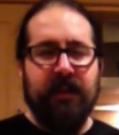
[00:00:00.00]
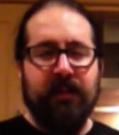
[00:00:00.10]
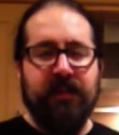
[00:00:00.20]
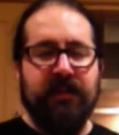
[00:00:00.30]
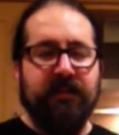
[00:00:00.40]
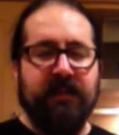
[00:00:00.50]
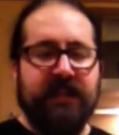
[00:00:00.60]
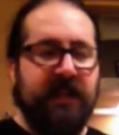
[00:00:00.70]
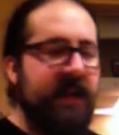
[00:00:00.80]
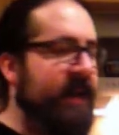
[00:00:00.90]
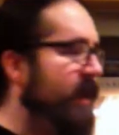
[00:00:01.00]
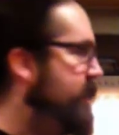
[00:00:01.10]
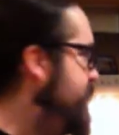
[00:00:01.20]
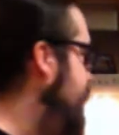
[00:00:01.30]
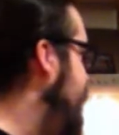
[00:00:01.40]
which is all really tiny.
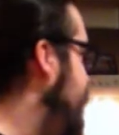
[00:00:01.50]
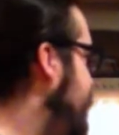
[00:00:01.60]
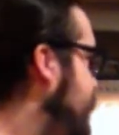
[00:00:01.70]
So